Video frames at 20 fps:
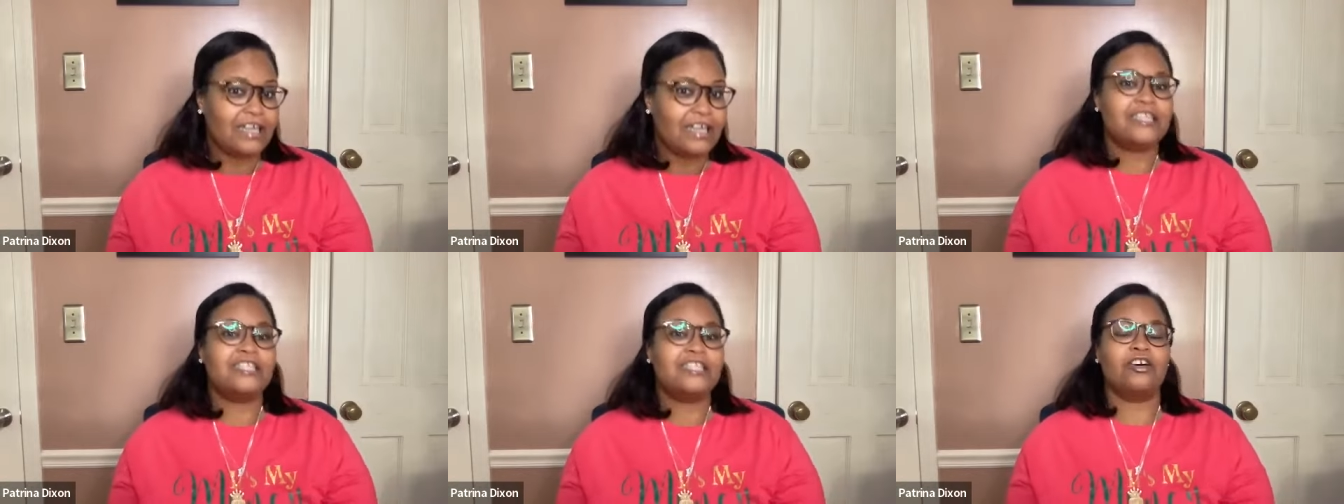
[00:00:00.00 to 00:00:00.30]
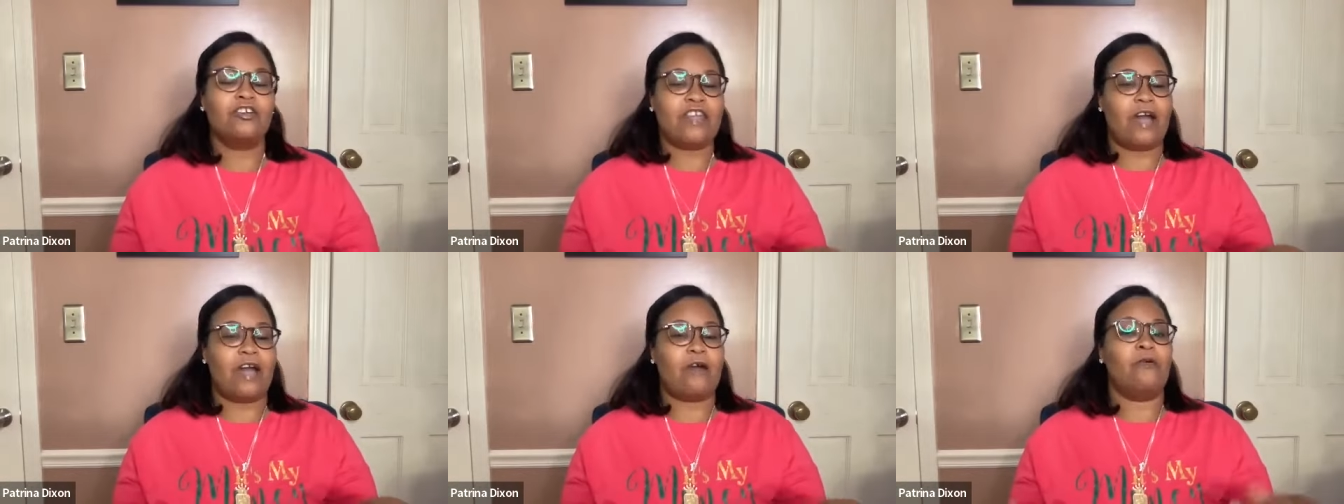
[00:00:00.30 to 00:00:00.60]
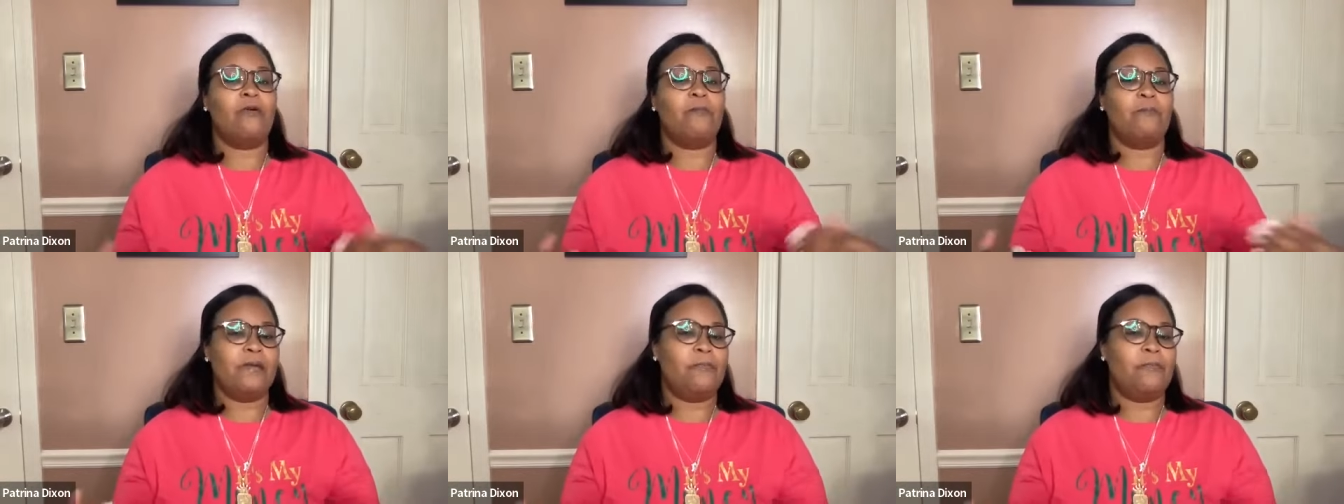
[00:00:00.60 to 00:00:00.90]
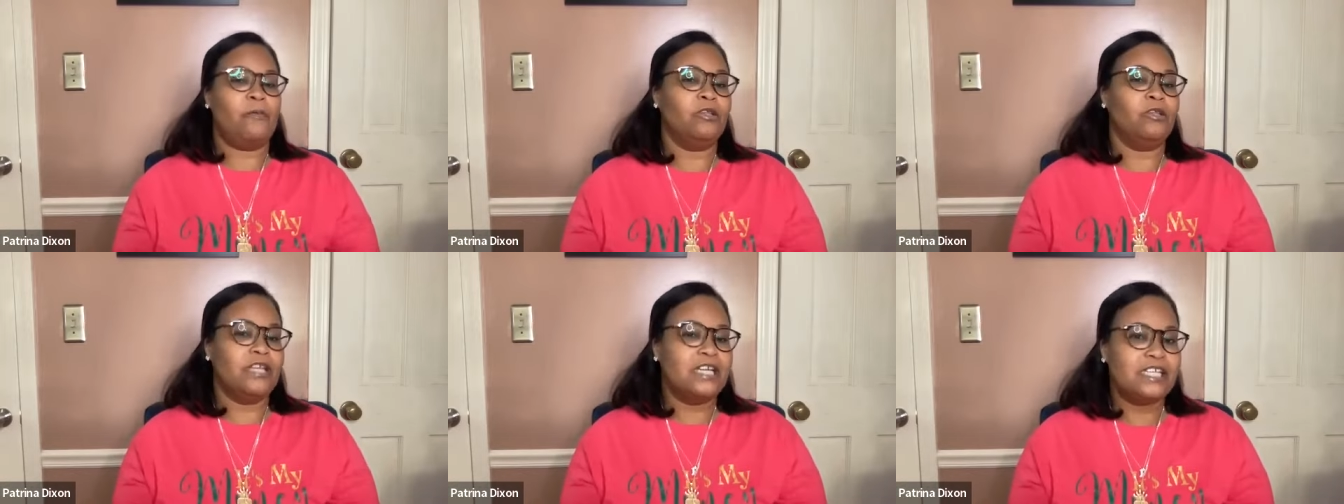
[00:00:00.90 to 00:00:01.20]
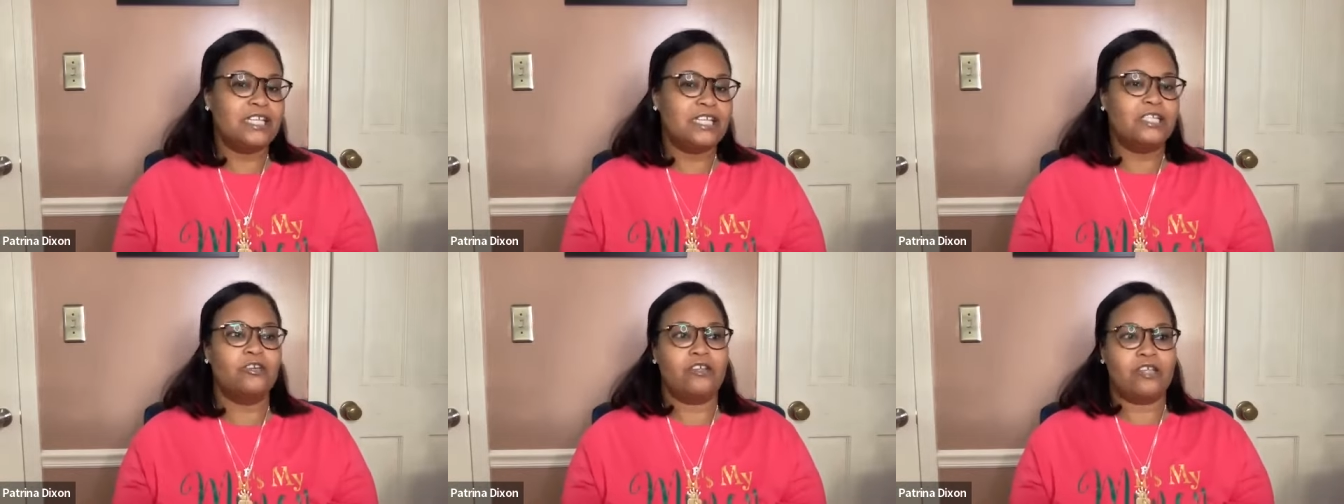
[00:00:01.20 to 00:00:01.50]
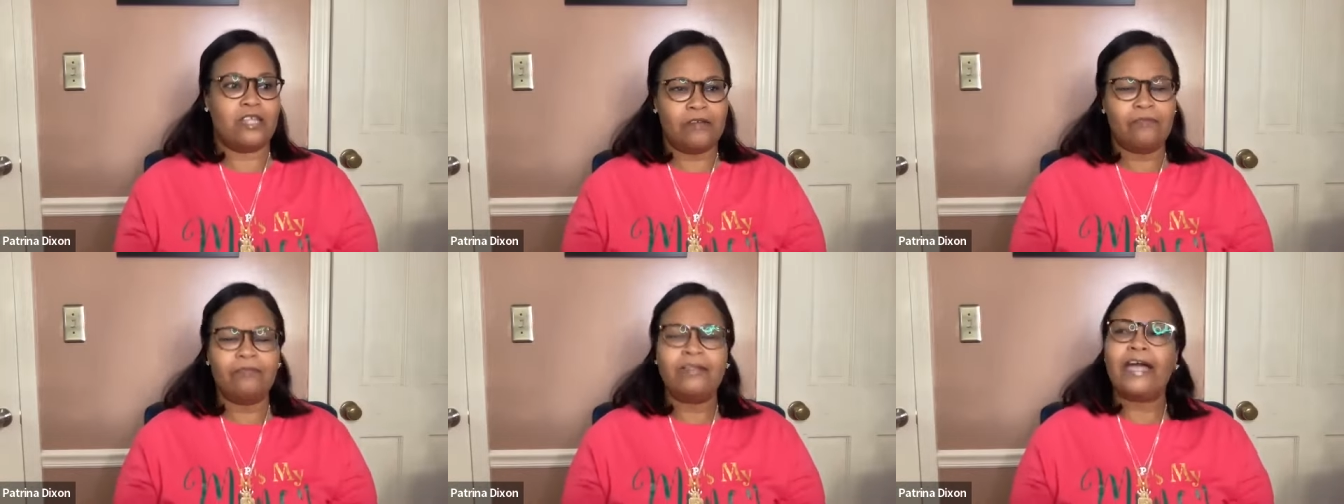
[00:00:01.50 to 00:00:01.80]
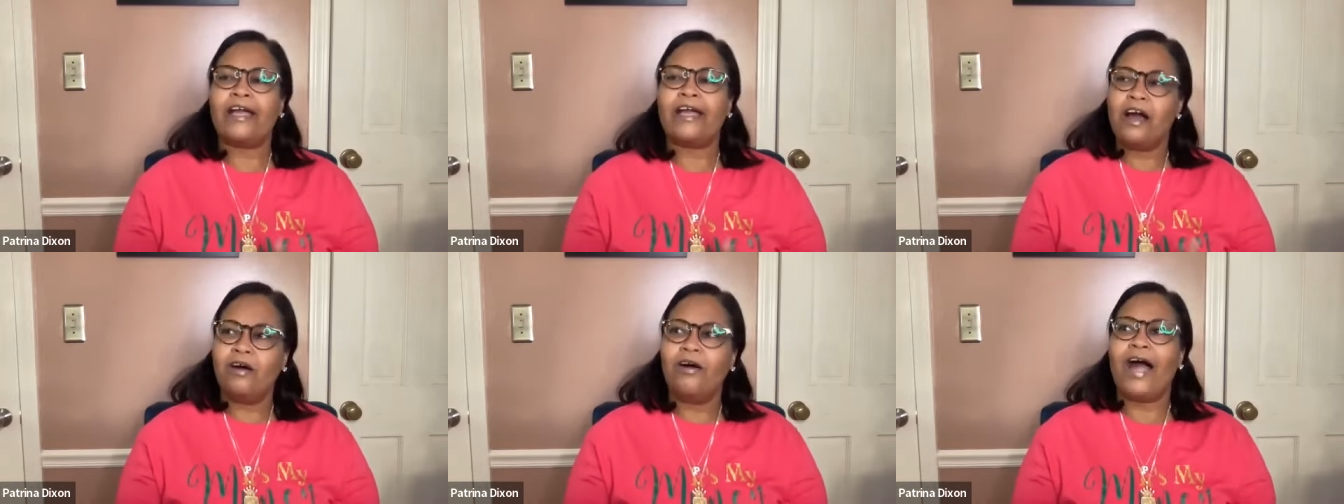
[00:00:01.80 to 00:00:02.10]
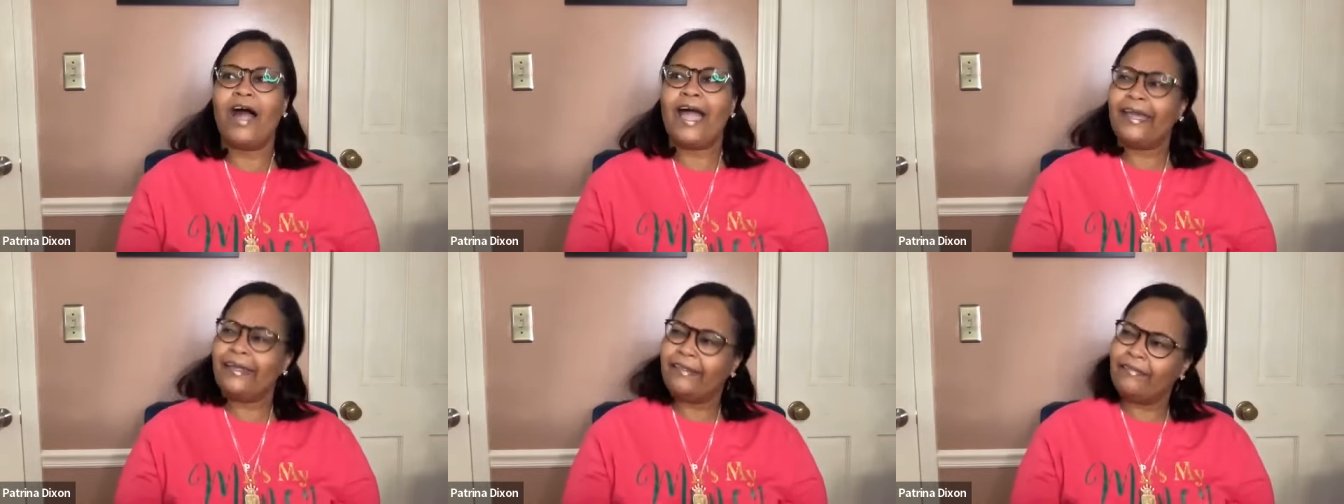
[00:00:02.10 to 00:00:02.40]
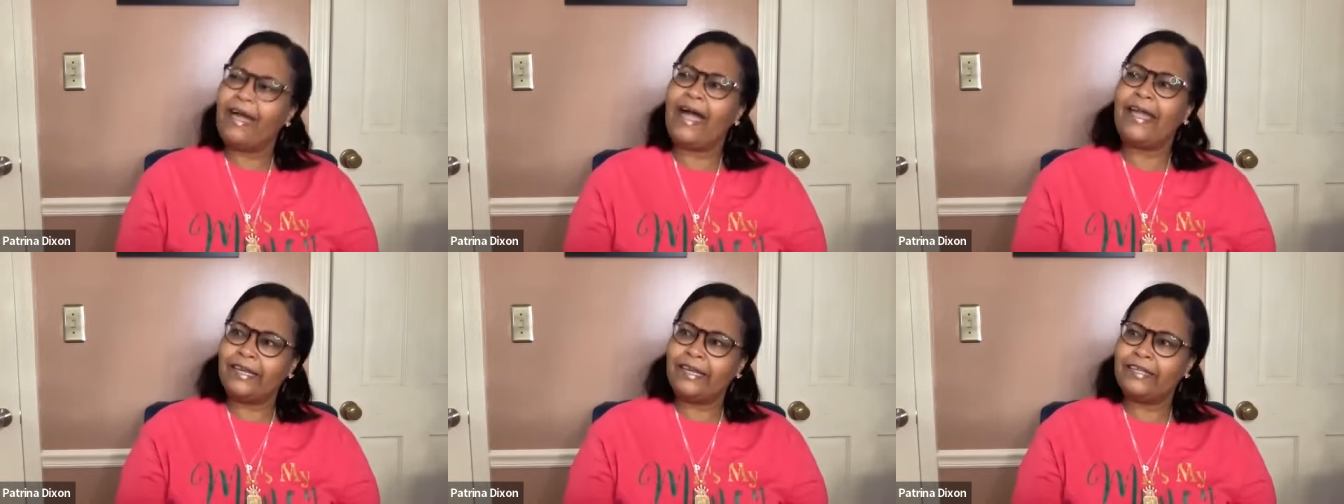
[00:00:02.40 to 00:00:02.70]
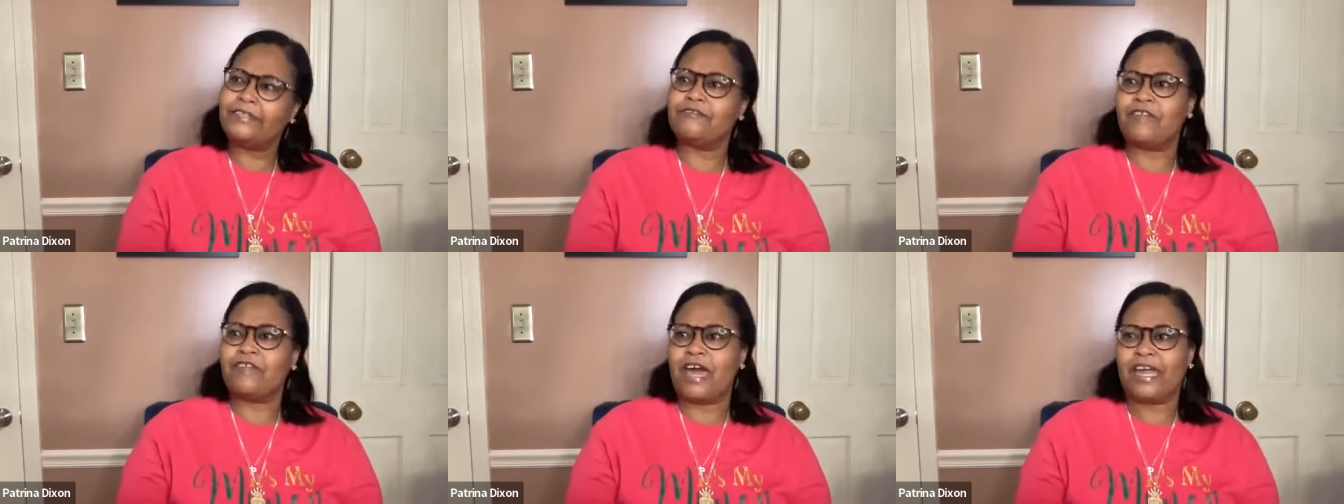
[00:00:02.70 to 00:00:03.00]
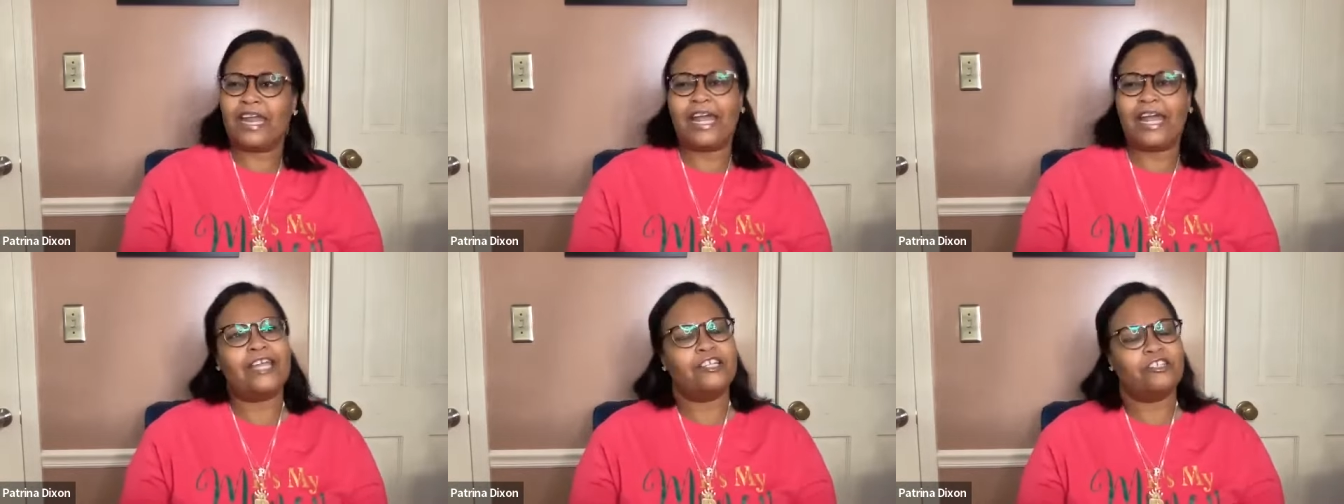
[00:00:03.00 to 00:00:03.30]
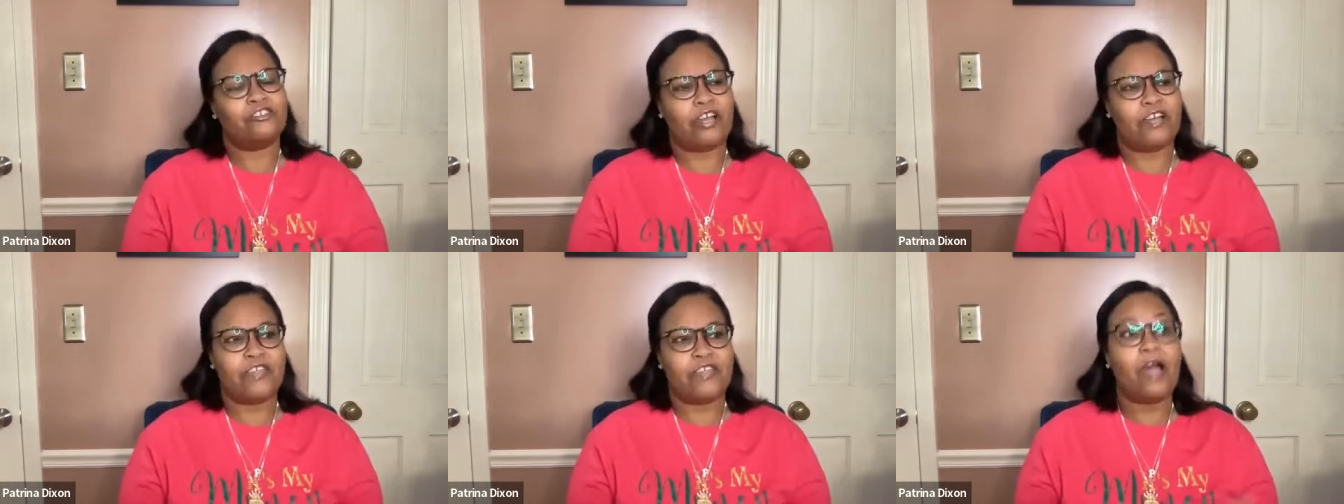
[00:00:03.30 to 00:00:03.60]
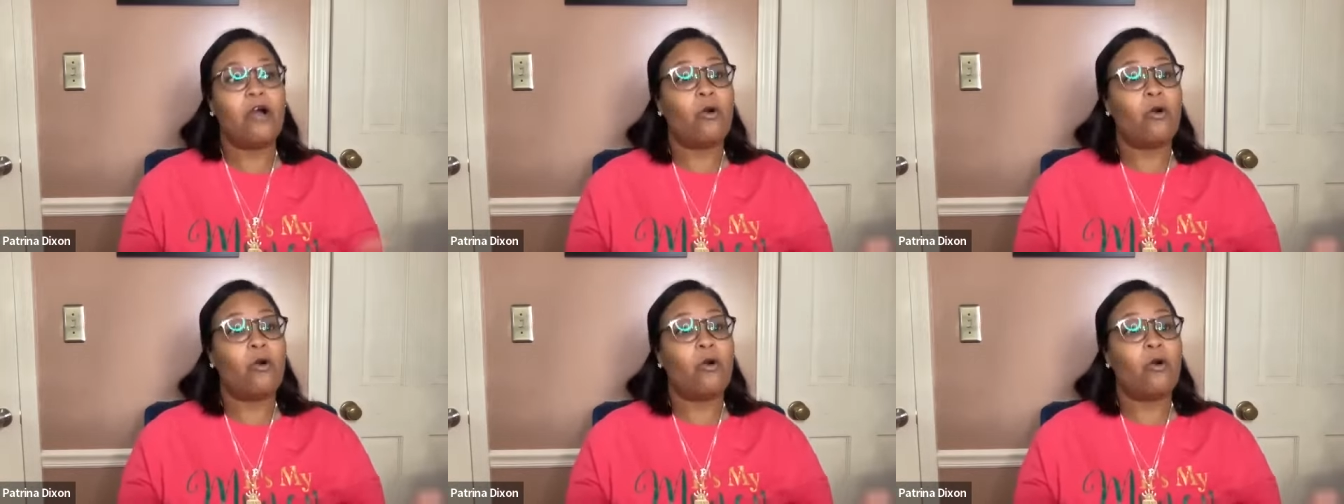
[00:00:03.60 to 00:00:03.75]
so that when people listen to it, they're like, oh, I, I could do that. I can try that.